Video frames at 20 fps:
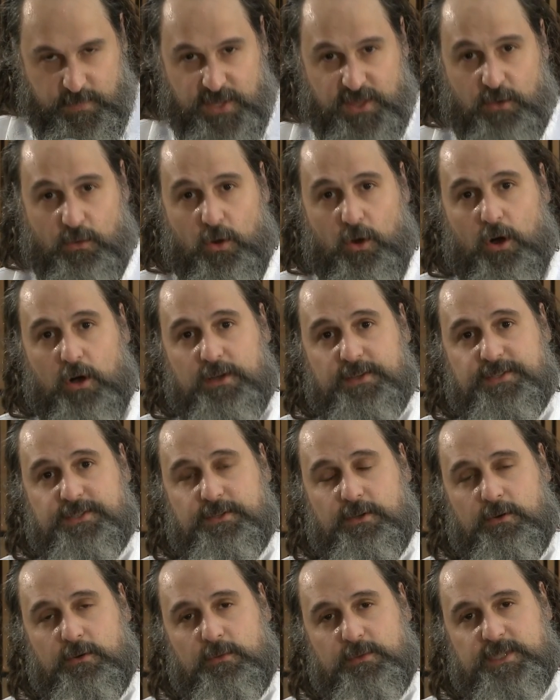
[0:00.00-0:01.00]
But there are
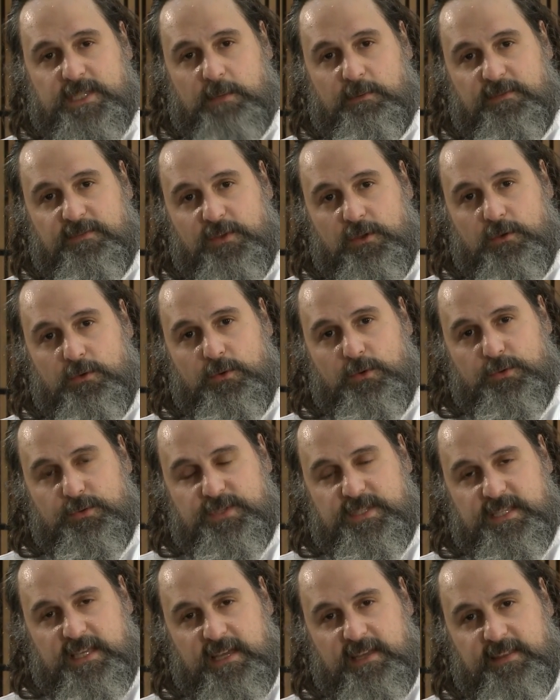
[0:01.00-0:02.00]
also some of you
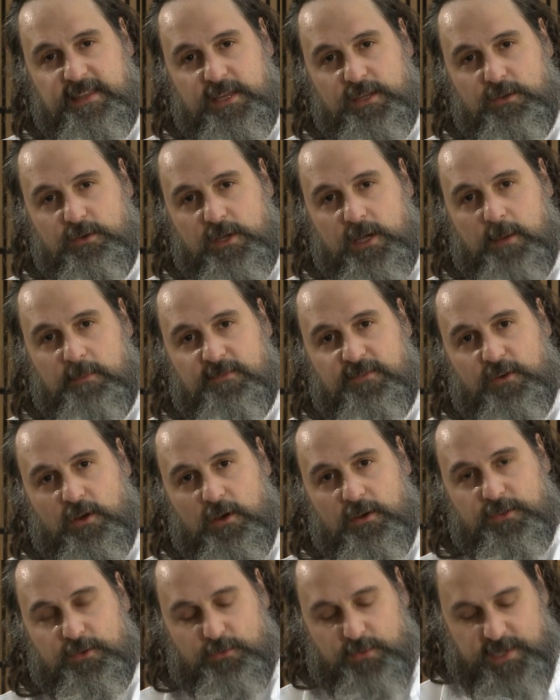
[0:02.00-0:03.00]
who said that you come
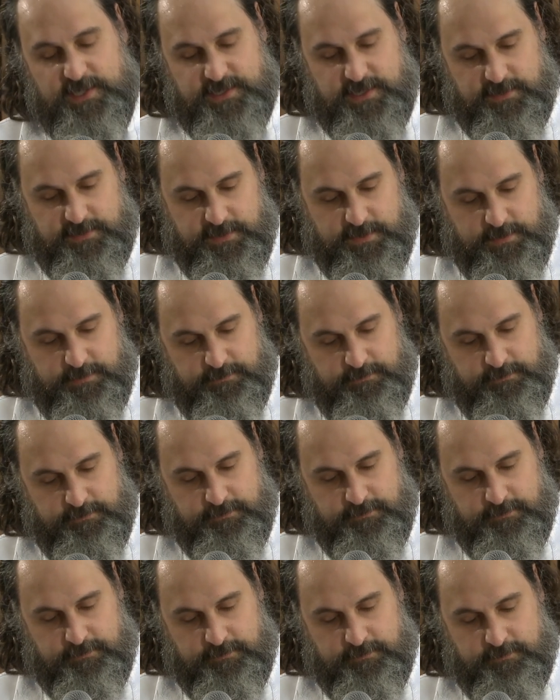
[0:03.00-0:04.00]
for other reasons,
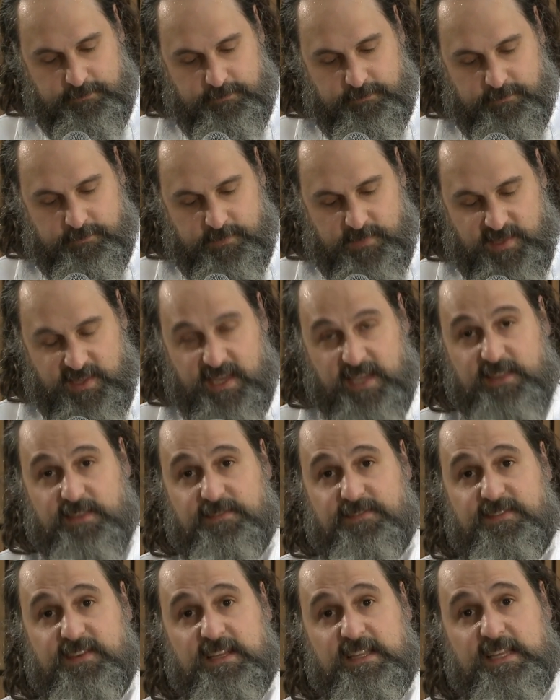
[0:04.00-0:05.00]
like
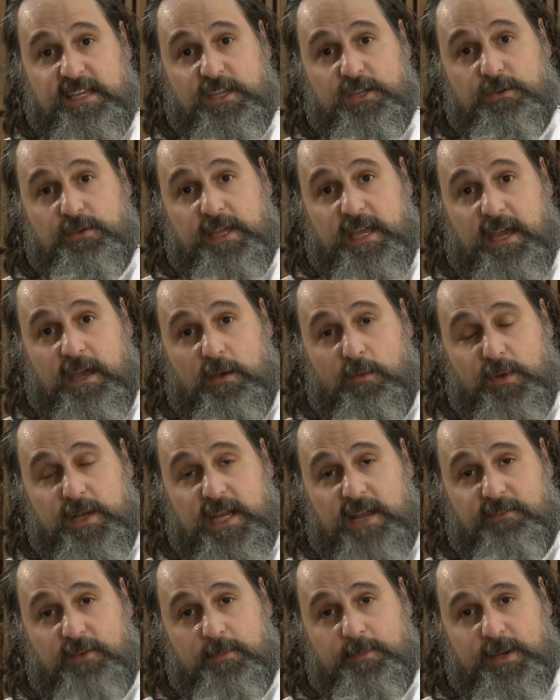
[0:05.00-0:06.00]
the feeling you get
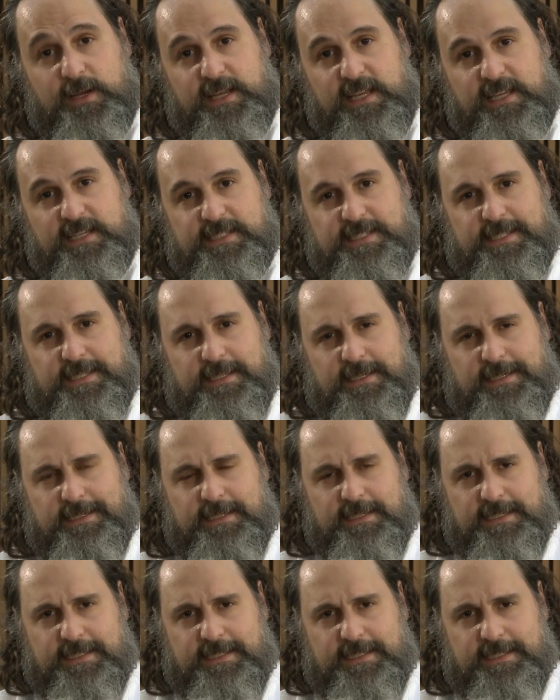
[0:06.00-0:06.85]
when everybody is